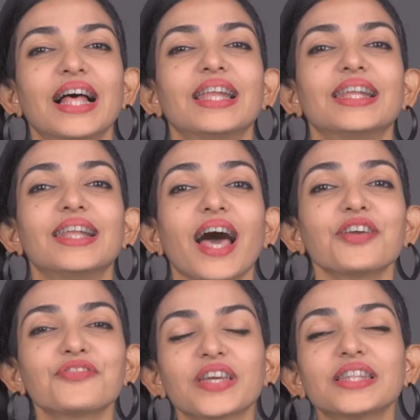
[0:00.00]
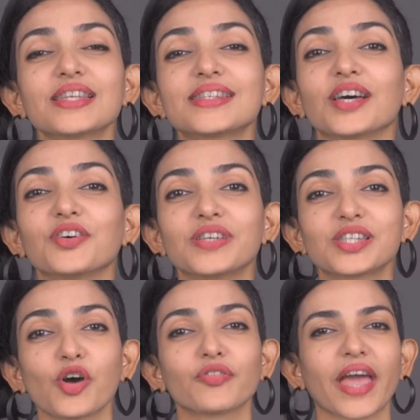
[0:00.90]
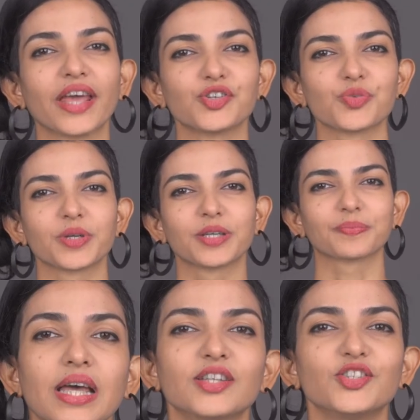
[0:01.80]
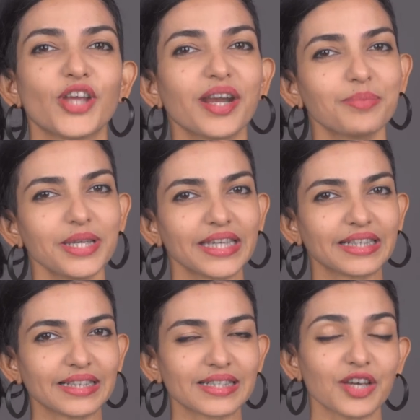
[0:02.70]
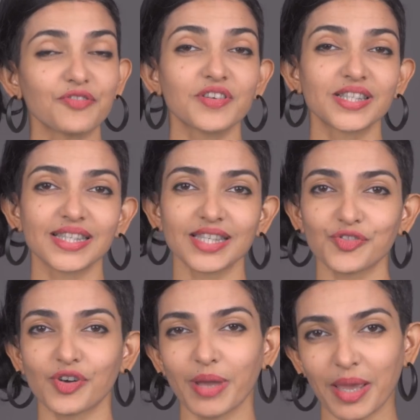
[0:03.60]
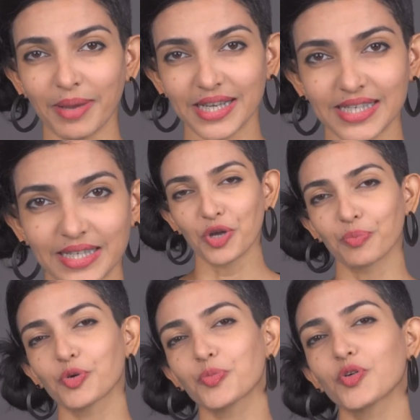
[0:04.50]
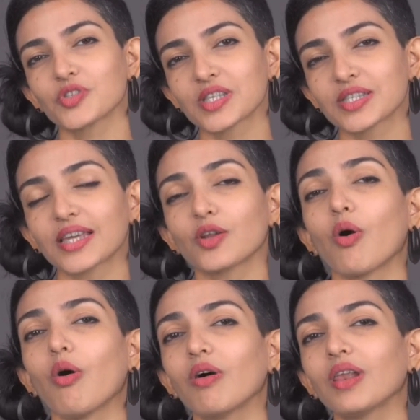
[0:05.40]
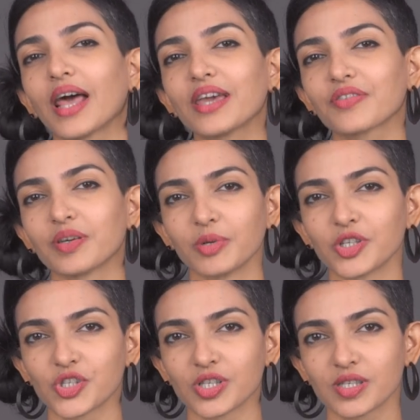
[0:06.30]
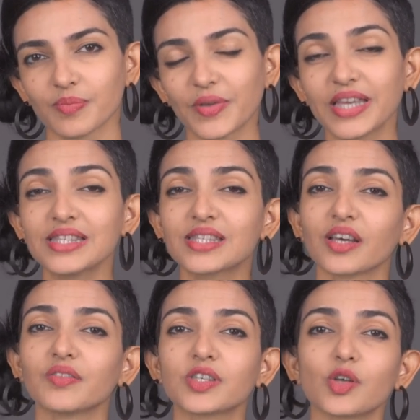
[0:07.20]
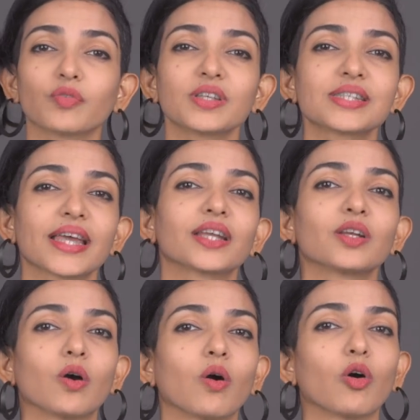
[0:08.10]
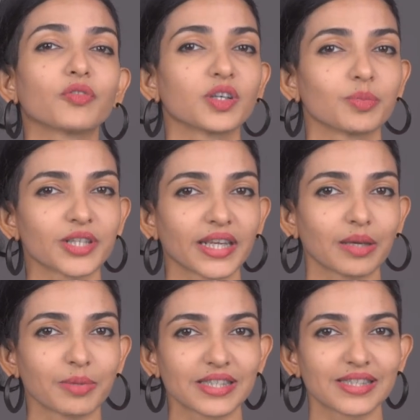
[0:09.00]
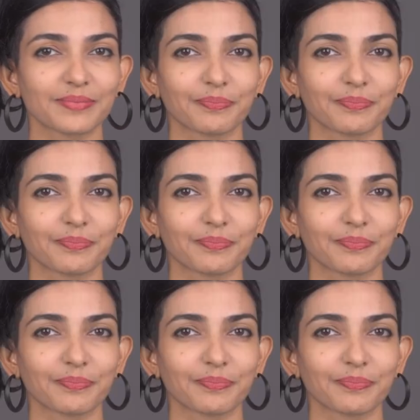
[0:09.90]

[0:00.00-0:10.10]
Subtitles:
Life in the service of entropy. Jeremy England, a physicist from MIT, proposes that all life emerges in service of the second law of thermodynamics,